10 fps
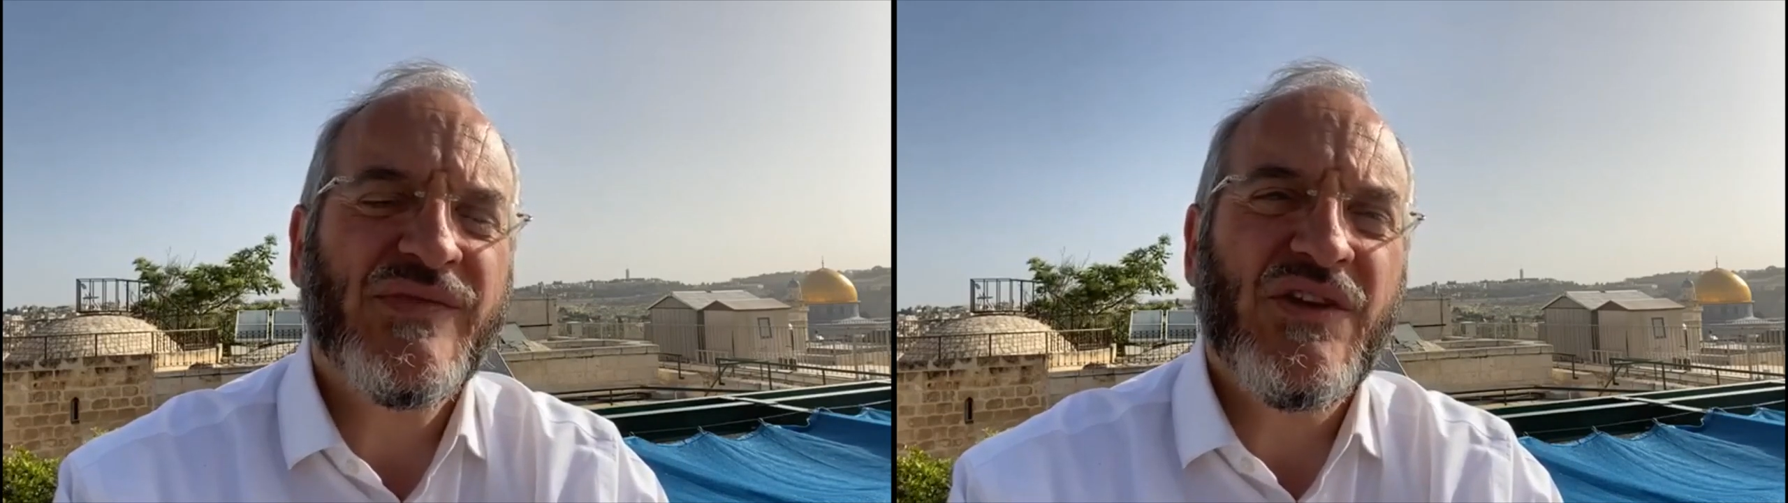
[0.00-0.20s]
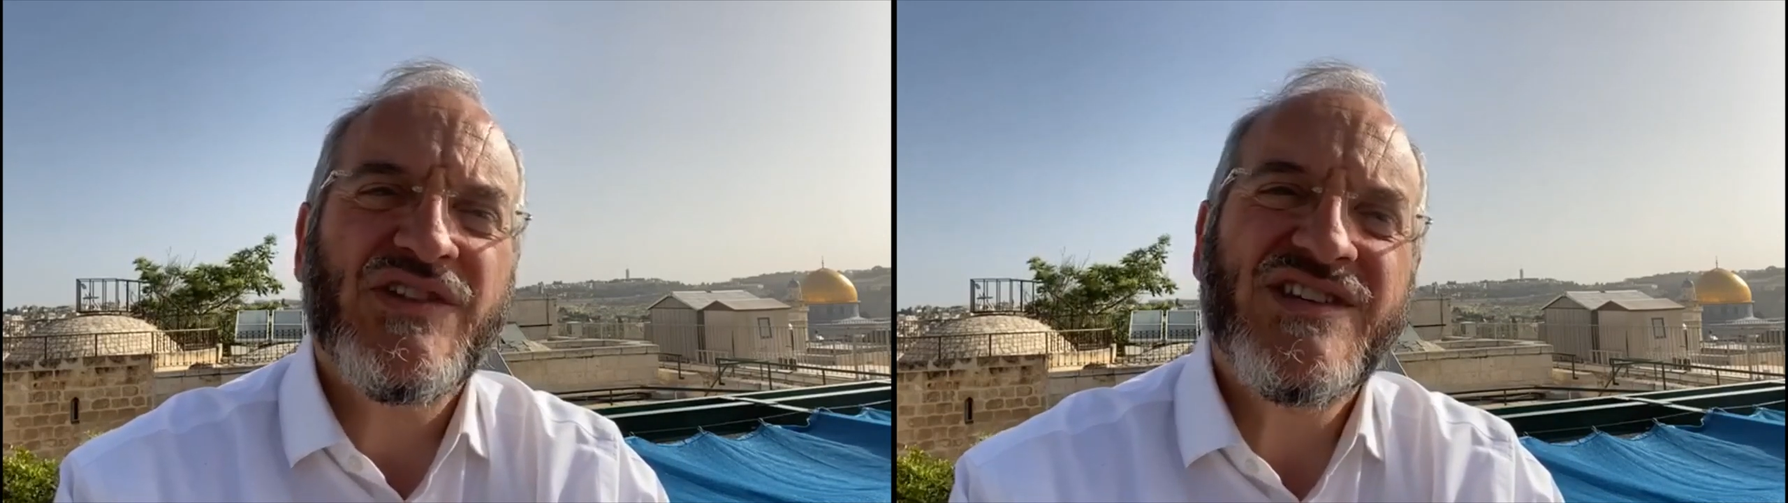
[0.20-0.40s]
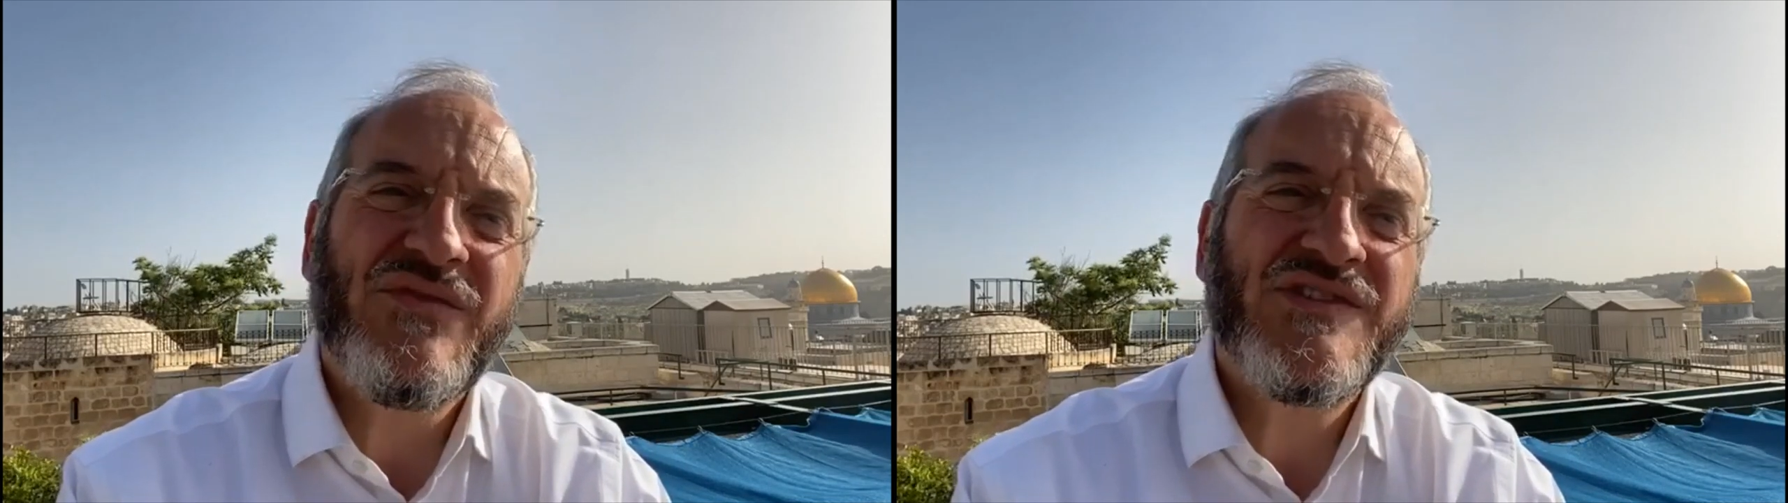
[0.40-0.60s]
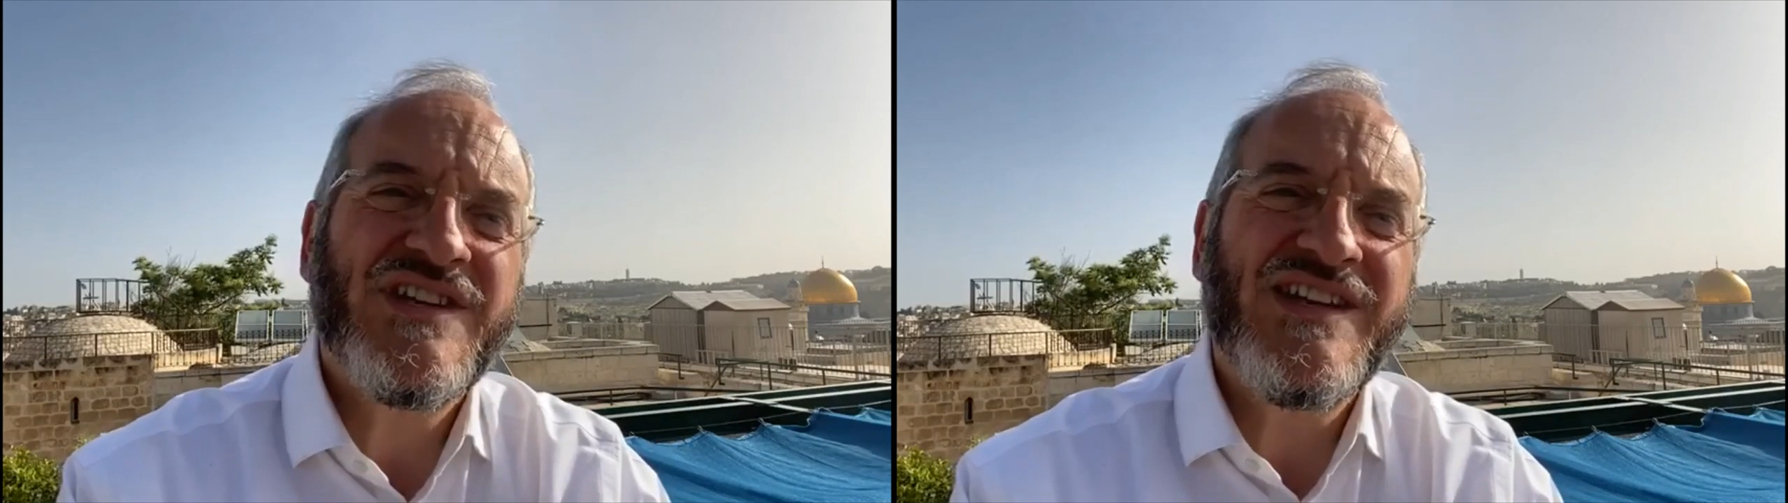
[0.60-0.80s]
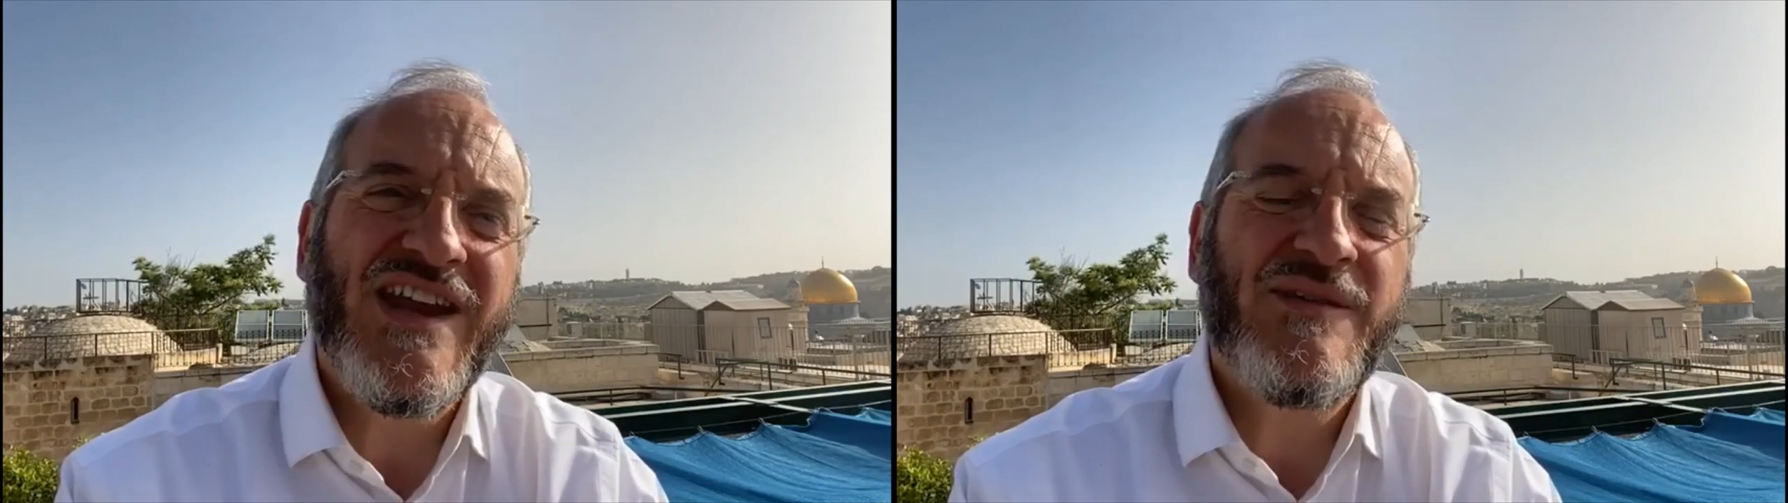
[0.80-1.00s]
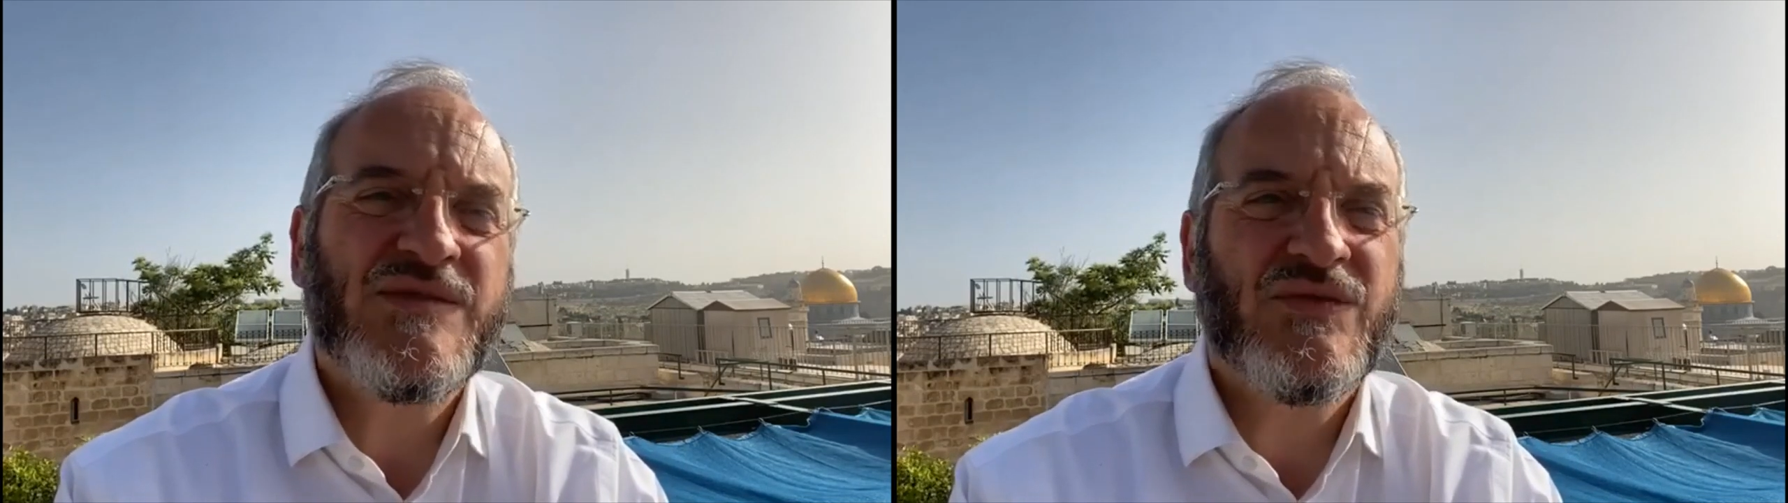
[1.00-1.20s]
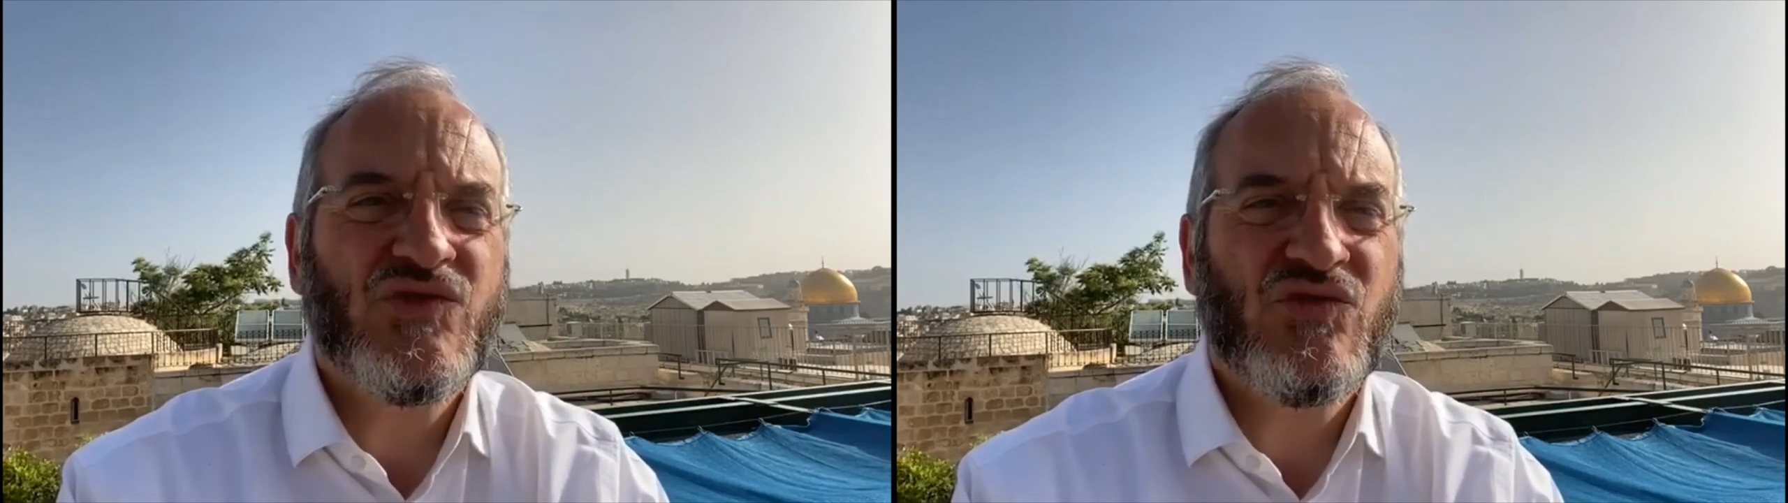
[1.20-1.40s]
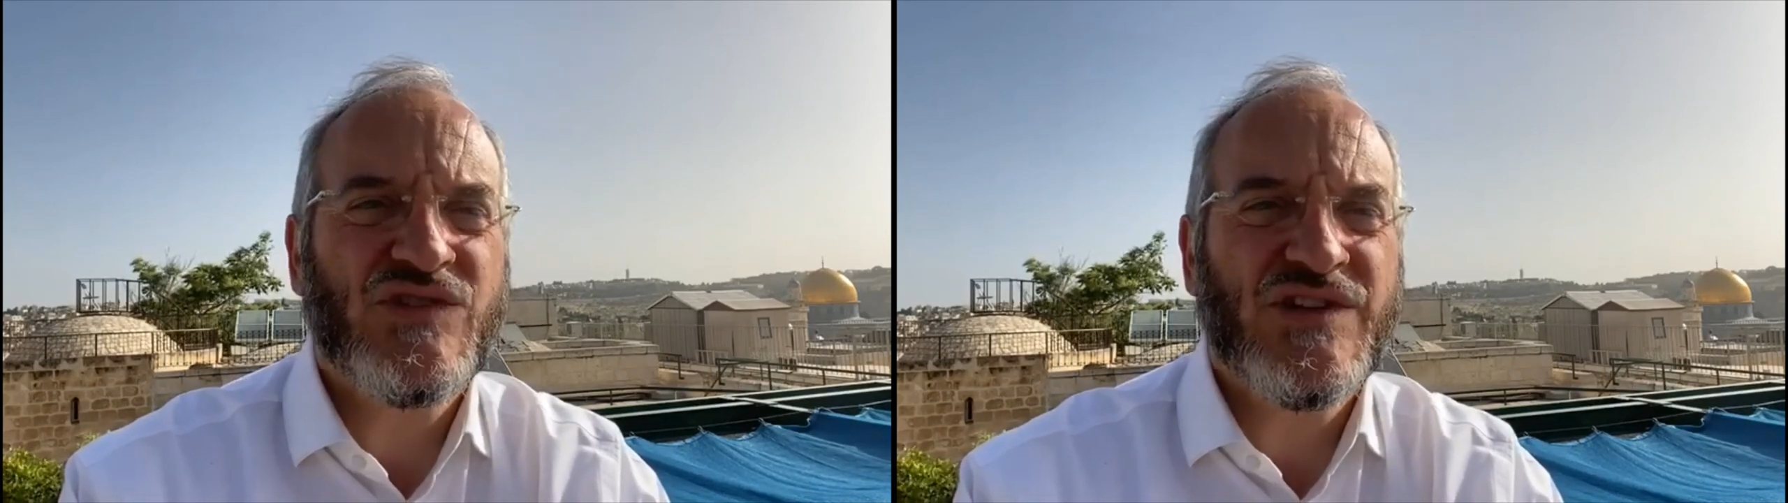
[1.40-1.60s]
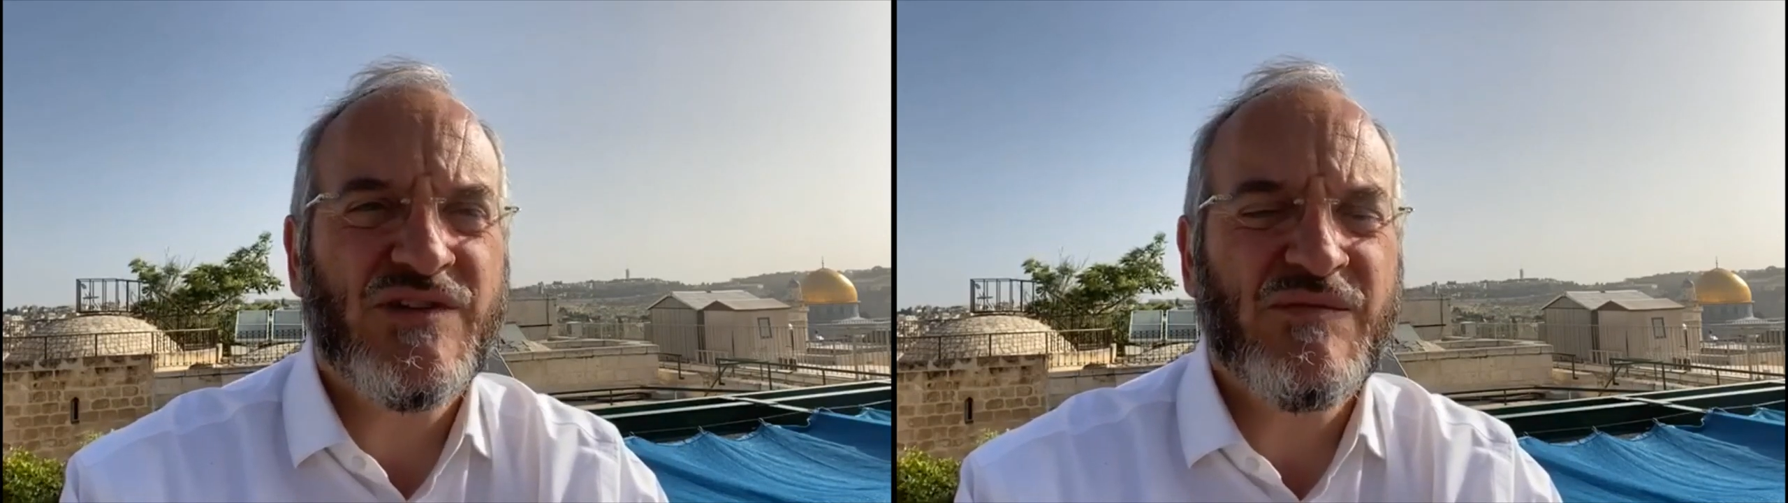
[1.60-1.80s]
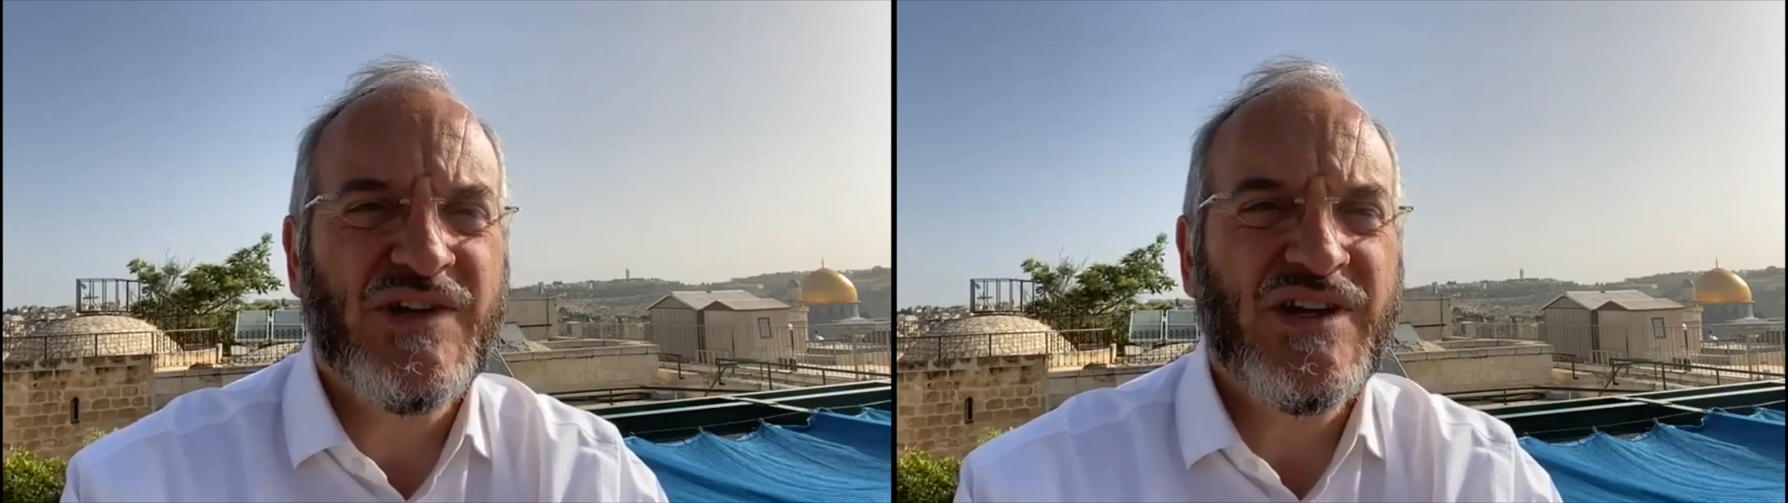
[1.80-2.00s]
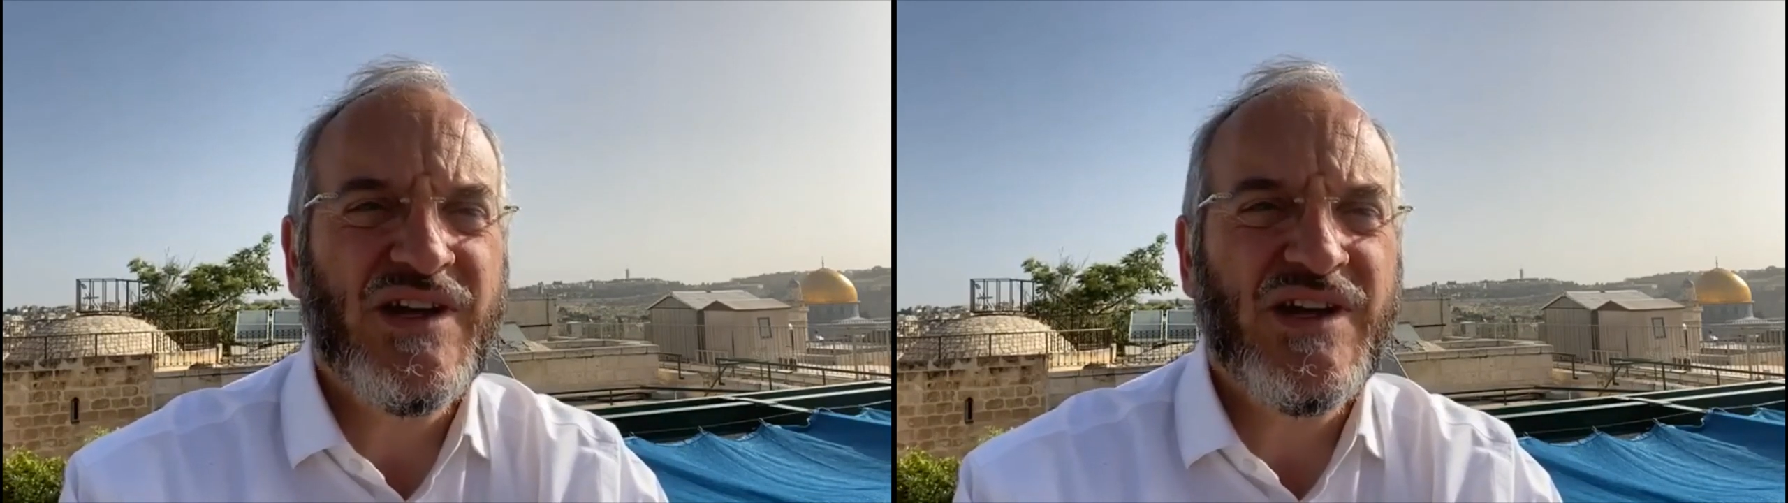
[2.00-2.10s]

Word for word: There are 70 names of Jerusalem